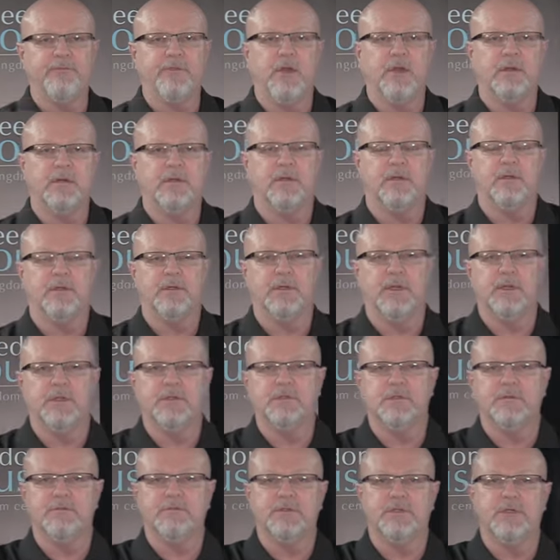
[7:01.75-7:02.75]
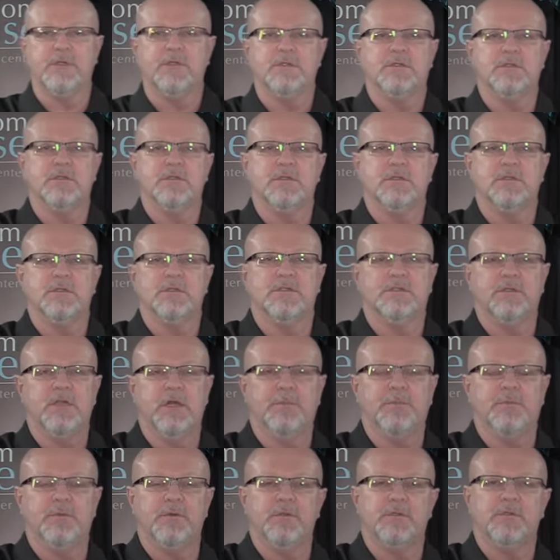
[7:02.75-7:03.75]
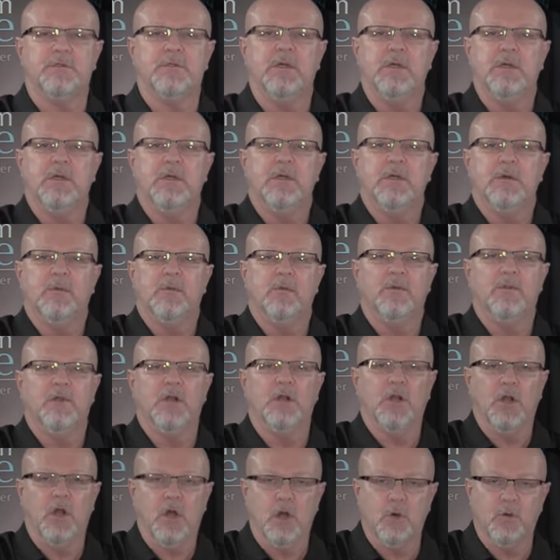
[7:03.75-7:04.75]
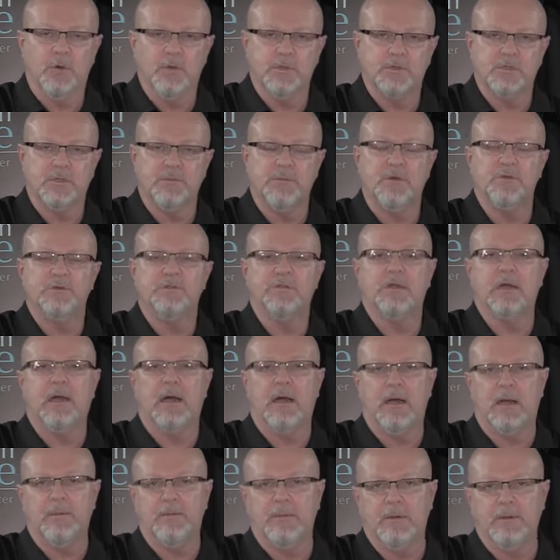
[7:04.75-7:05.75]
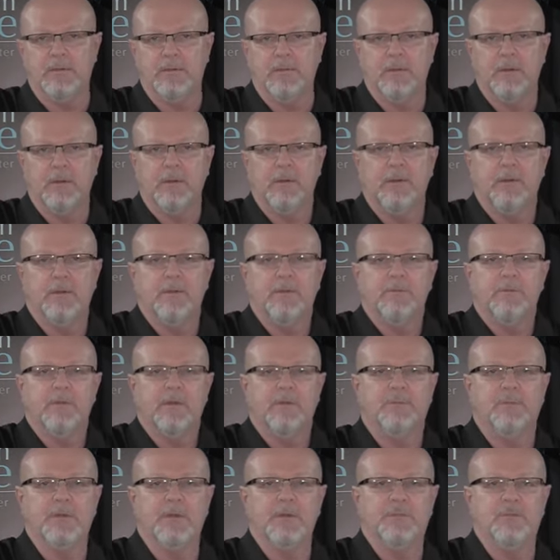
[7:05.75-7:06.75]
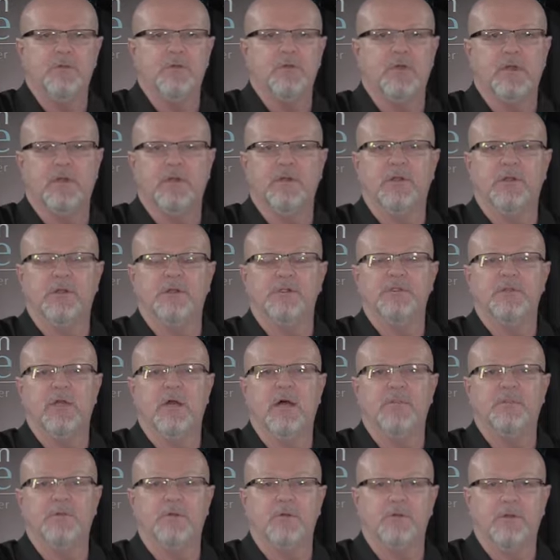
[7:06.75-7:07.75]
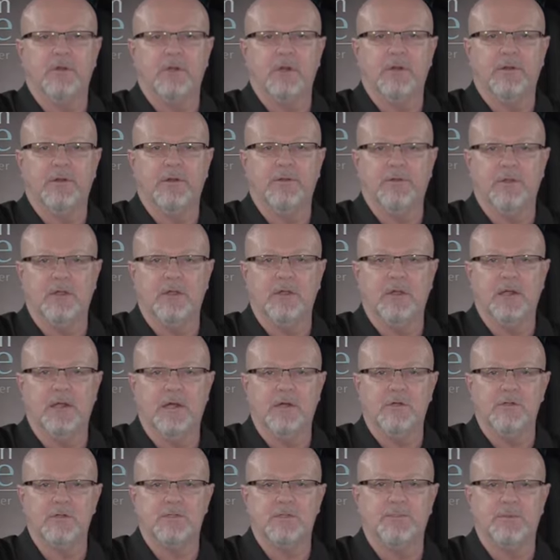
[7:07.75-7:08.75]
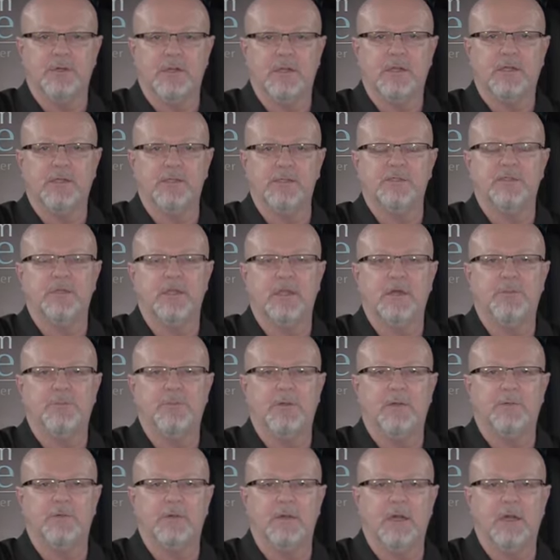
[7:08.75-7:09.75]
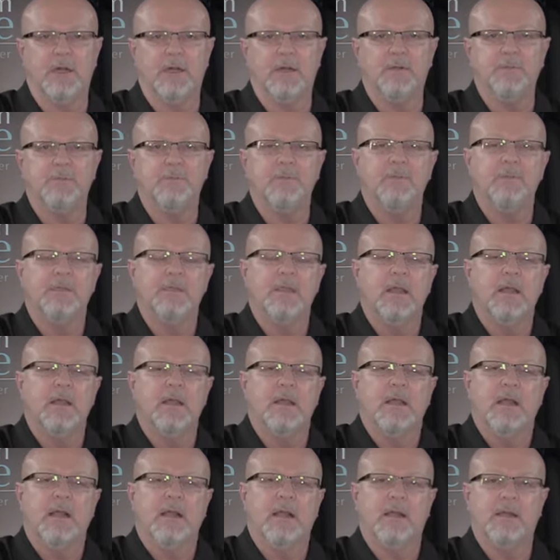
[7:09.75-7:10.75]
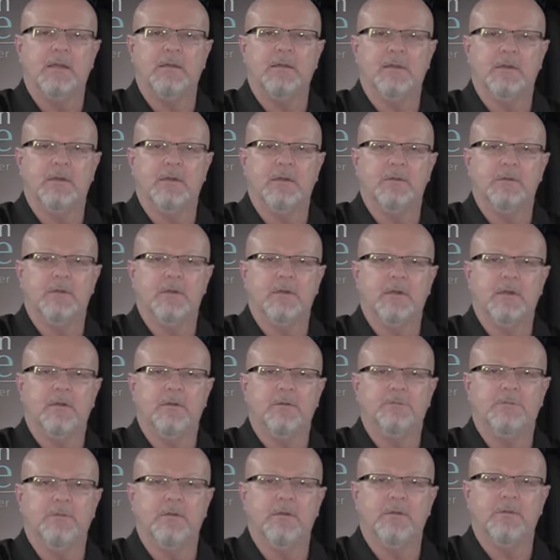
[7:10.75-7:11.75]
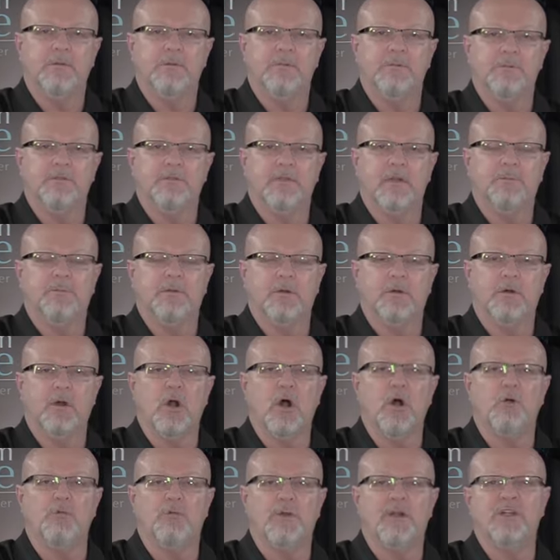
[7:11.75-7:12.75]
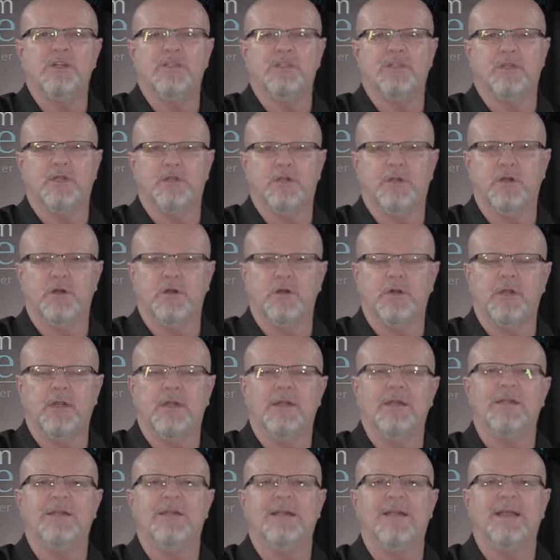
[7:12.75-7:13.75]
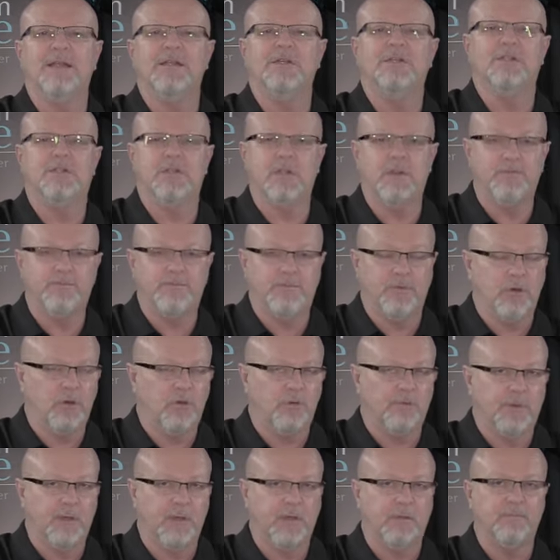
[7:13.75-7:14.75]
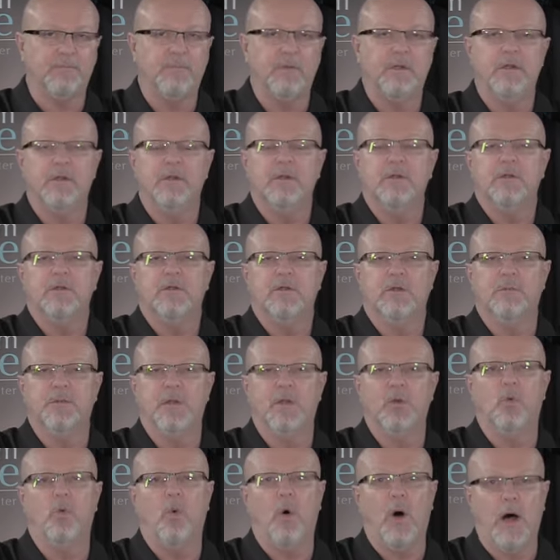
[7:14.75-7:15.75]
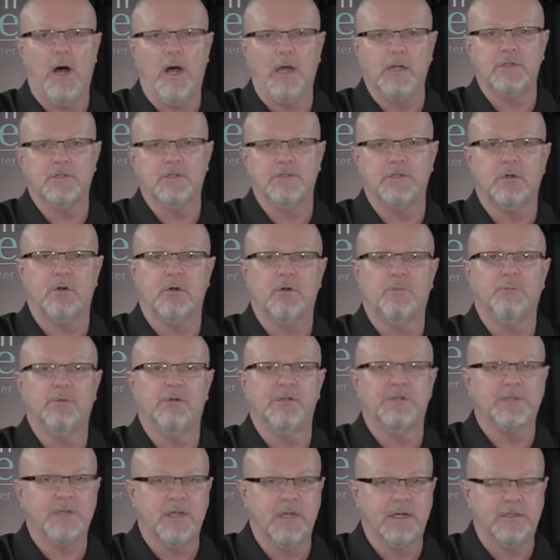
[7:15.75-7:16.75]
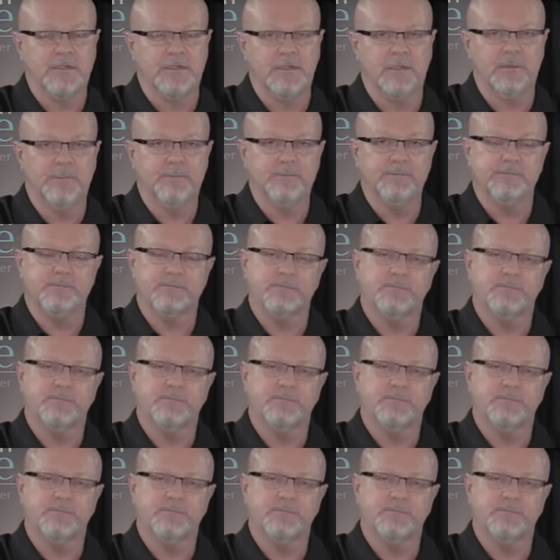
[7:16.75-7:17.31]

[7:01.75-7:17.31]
fact, in the days of Jesus, the shepherds were the lowest, the most common, the people who couldn't get a job doing anything else, but they could stay up all night. And, sheep that are already secured in a sheepfold then could be watched or protected